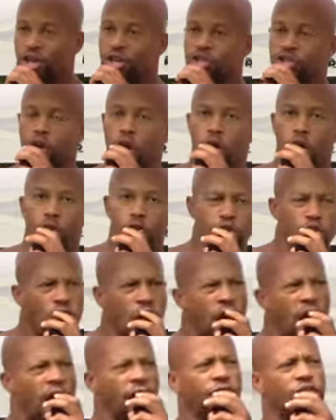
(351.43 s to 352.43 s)
So you
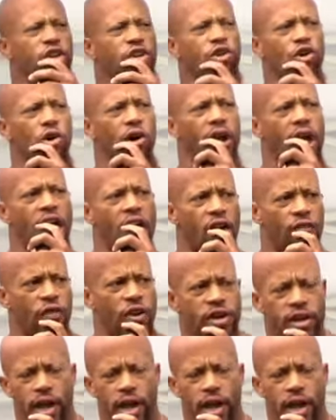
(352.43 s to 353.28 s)
don't have to do it every